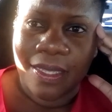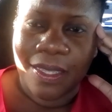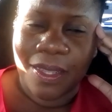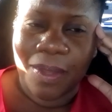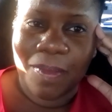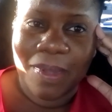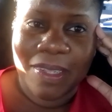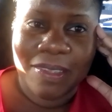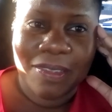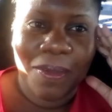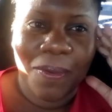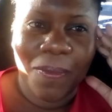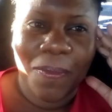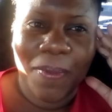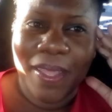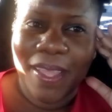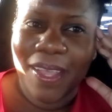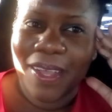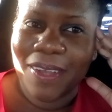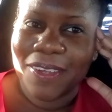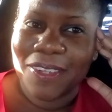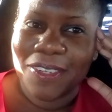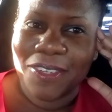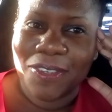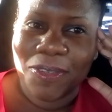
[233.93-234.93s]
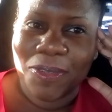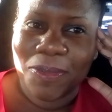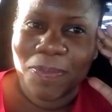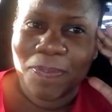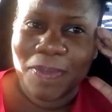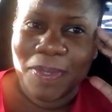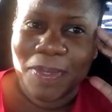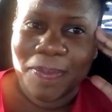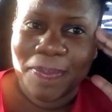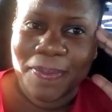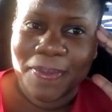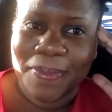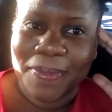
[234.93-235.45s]
no matter where I go through,
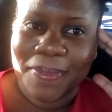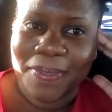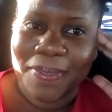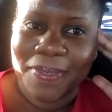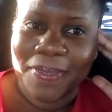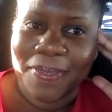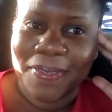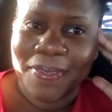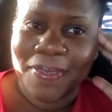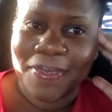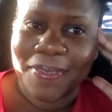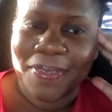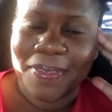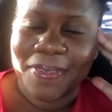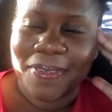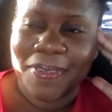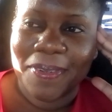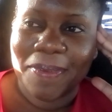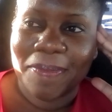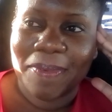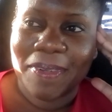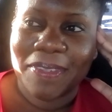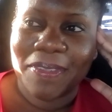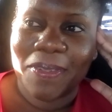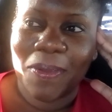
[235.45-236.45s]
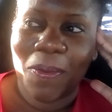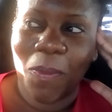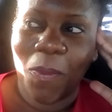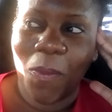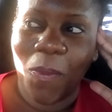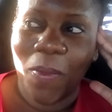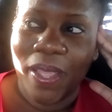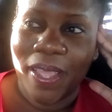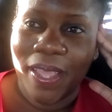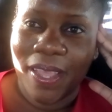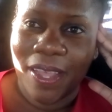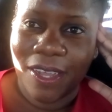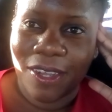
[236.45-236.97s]
people. No matter
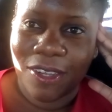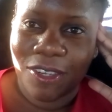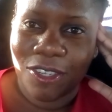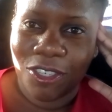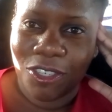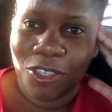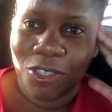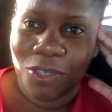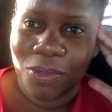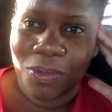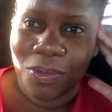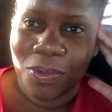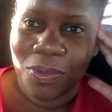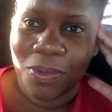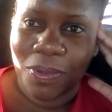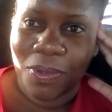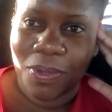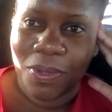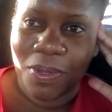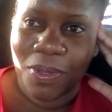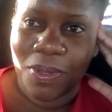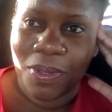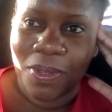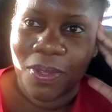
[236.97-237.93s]
where you go through,